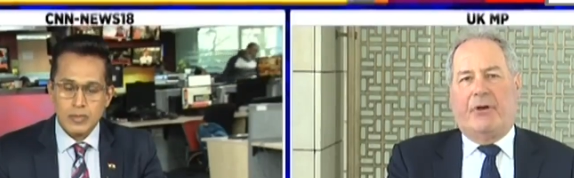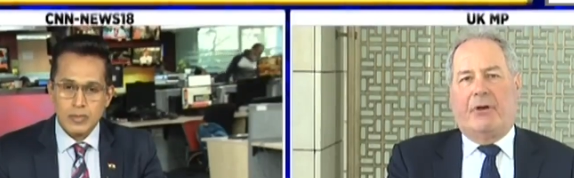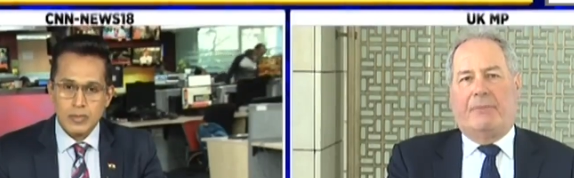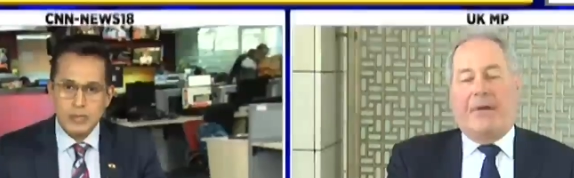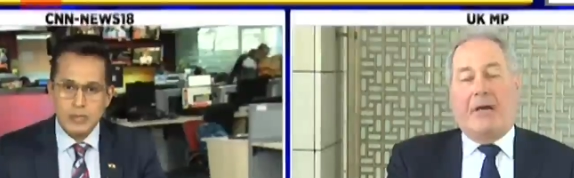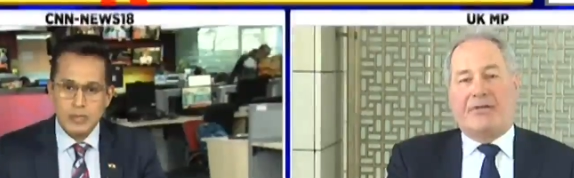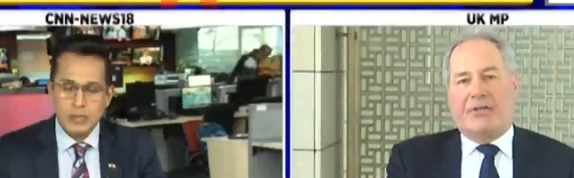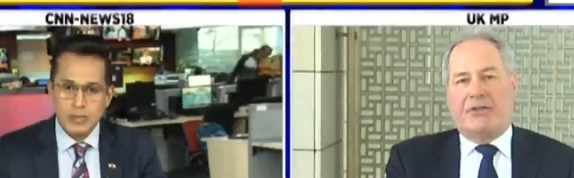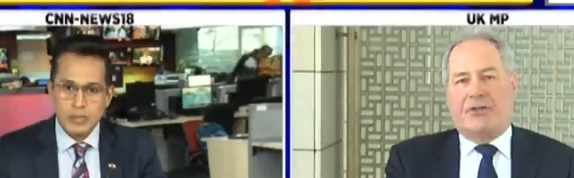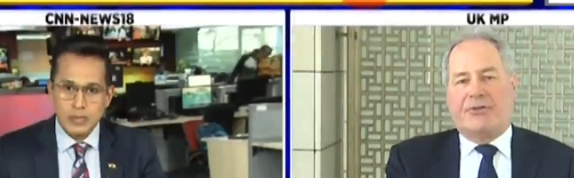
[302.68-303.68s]
Speaker 1: our power
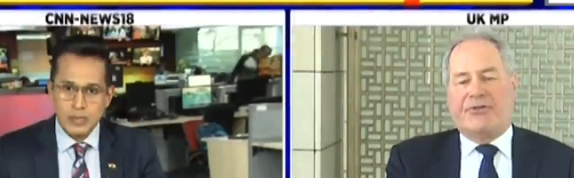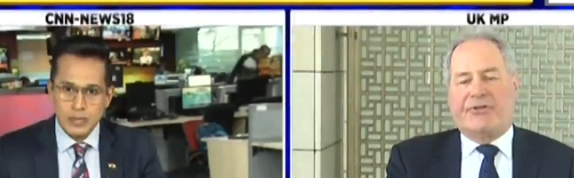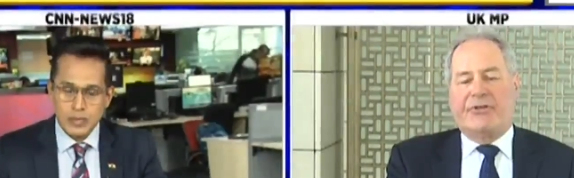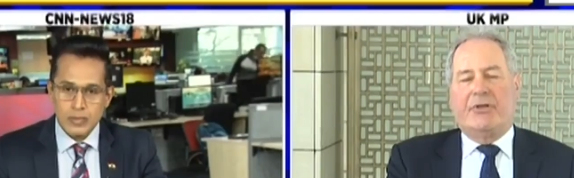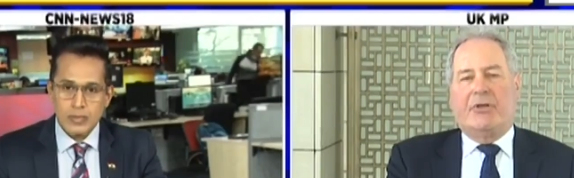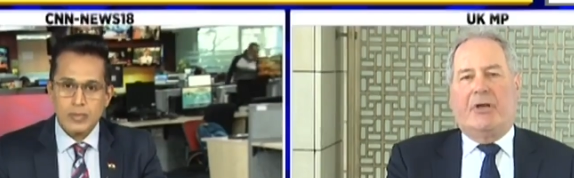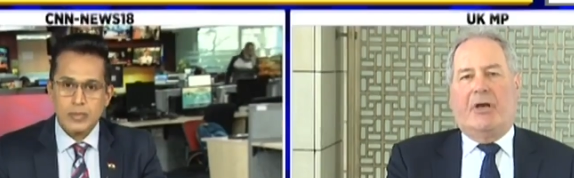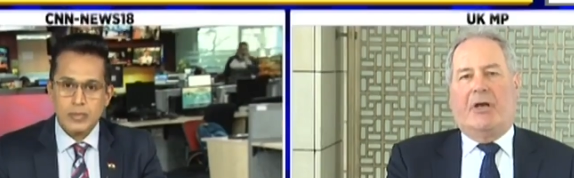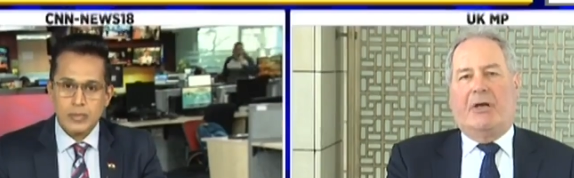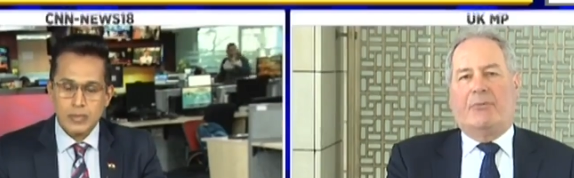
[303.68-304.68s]
stations,
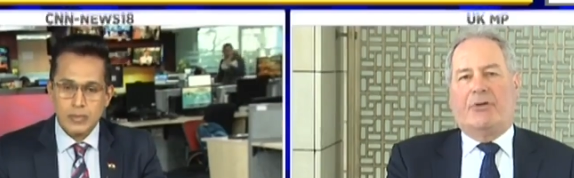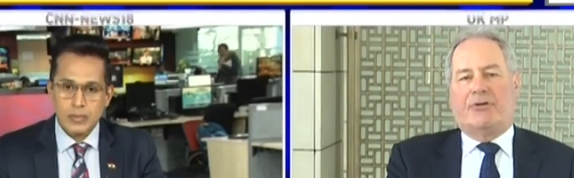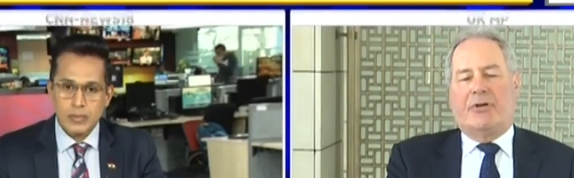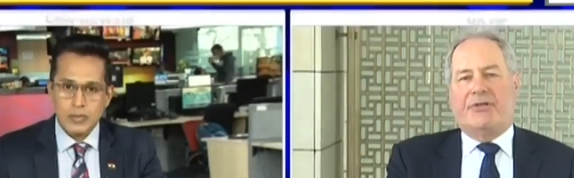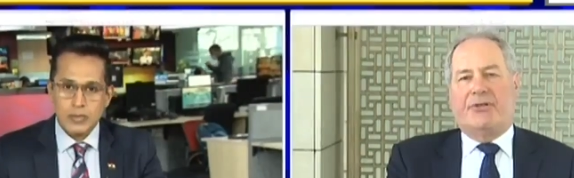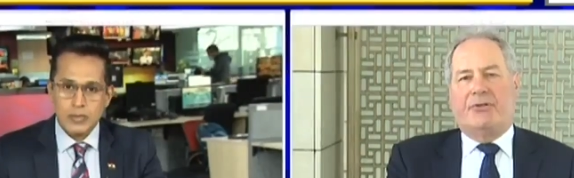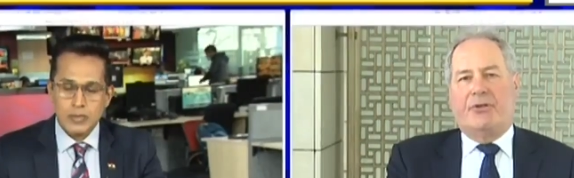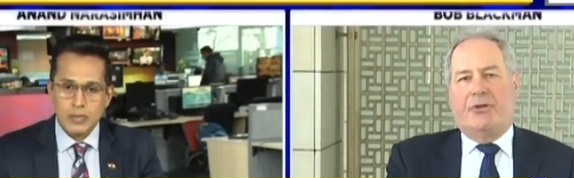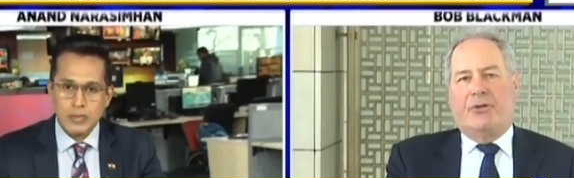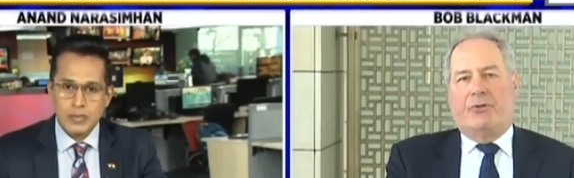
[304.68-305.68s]
uh, and we're trying to
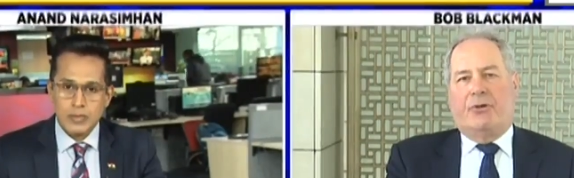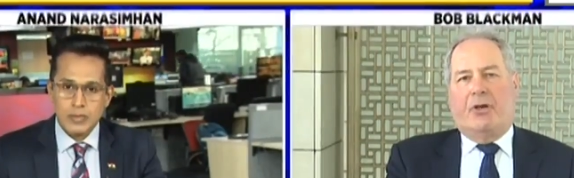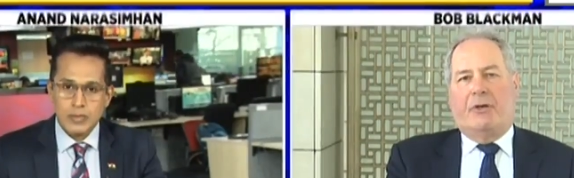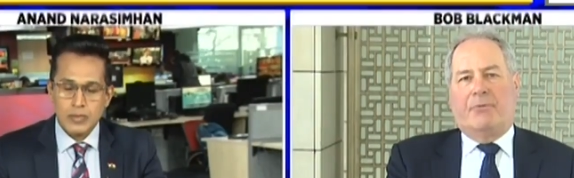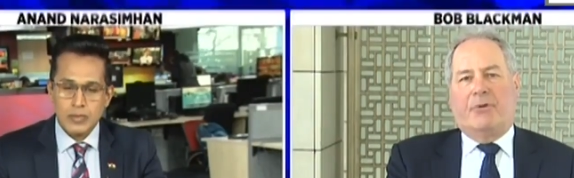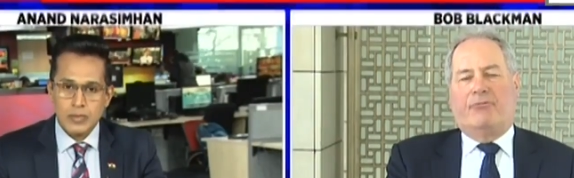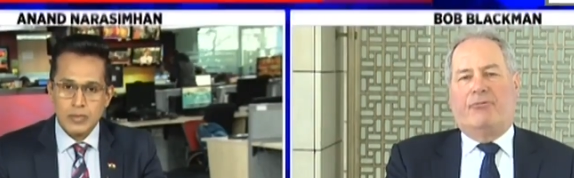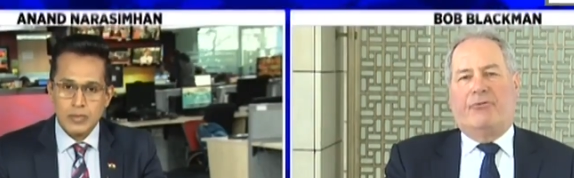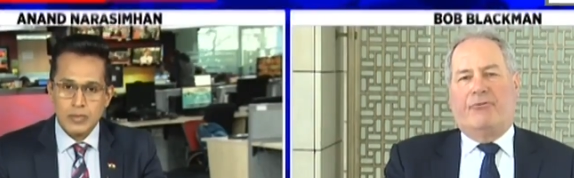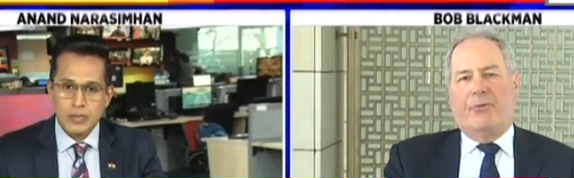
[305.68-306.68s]
um,
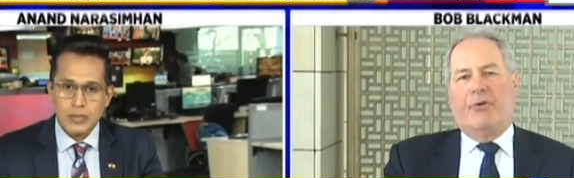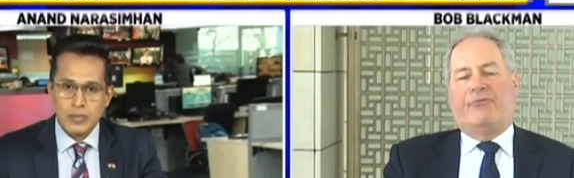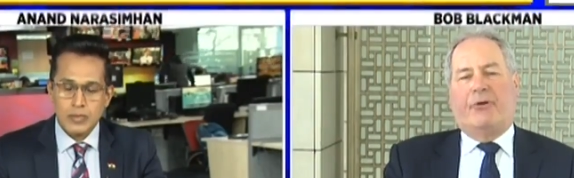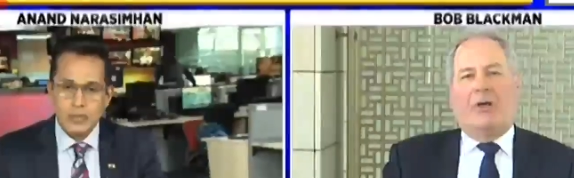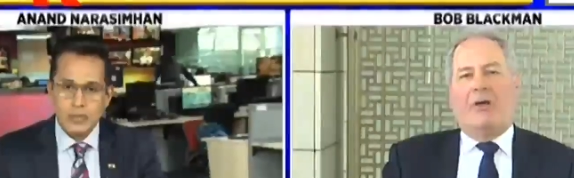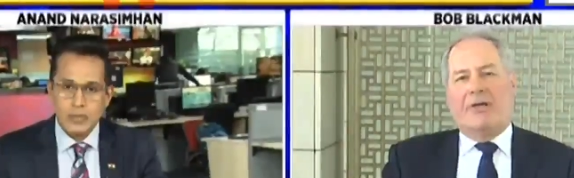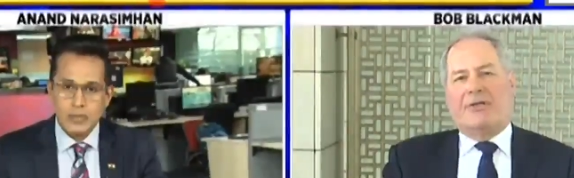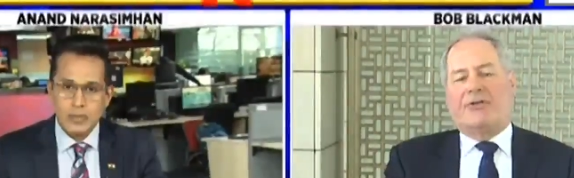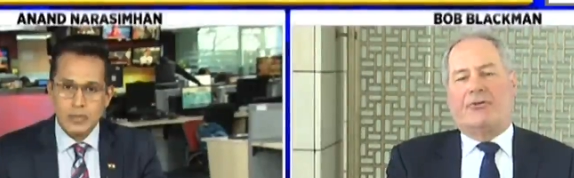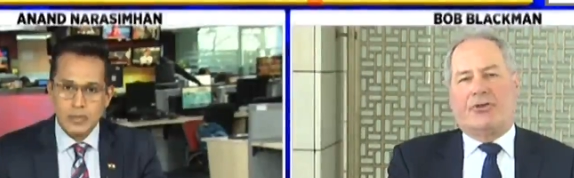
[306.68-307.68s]
re remove
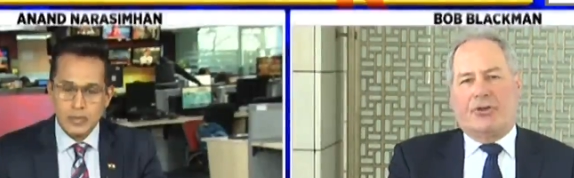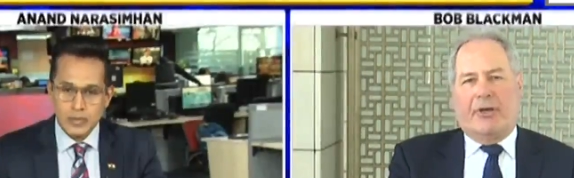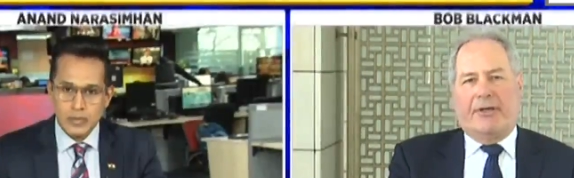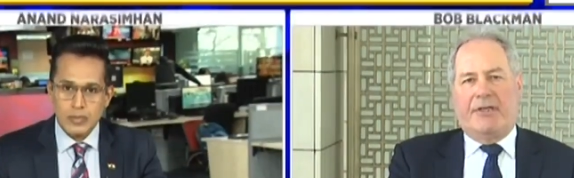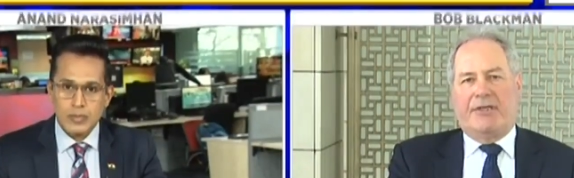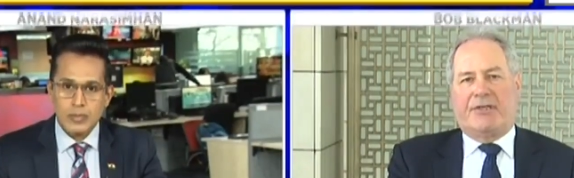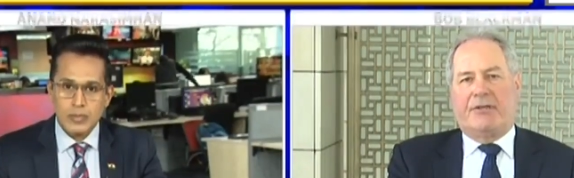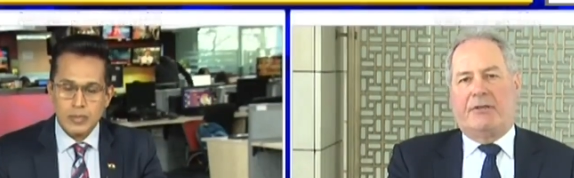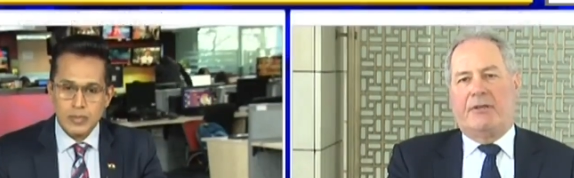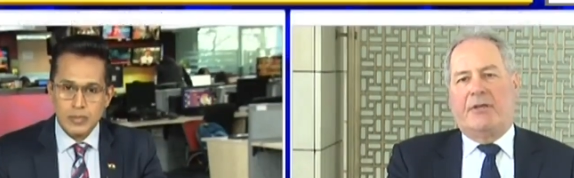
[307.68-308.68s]
reliance on Chinese
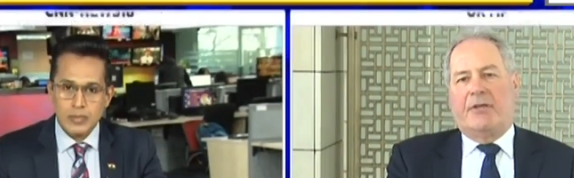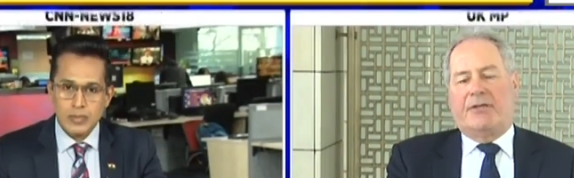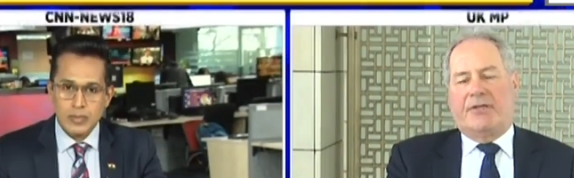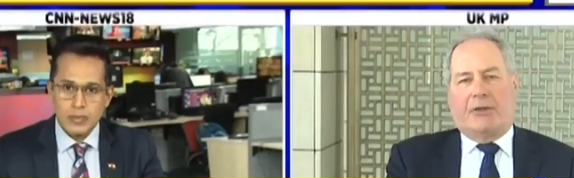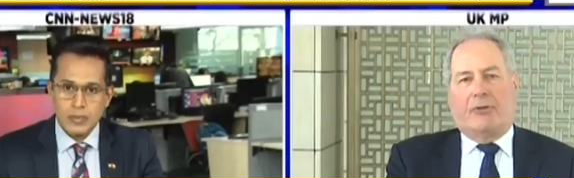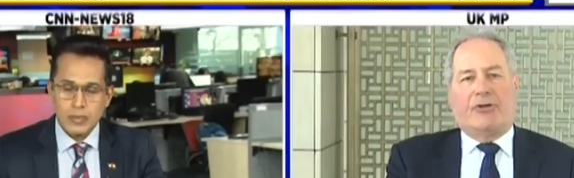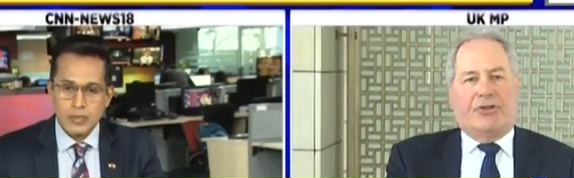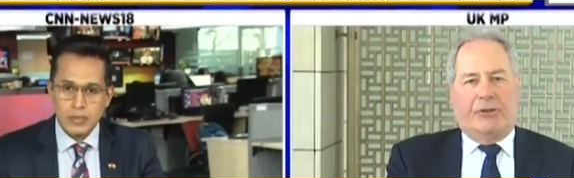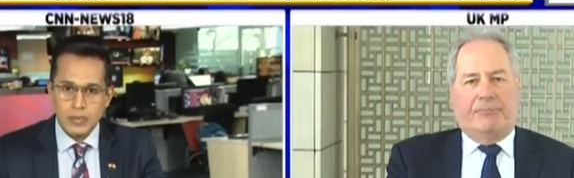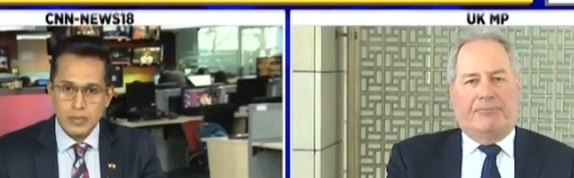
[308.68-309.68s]
uh, technology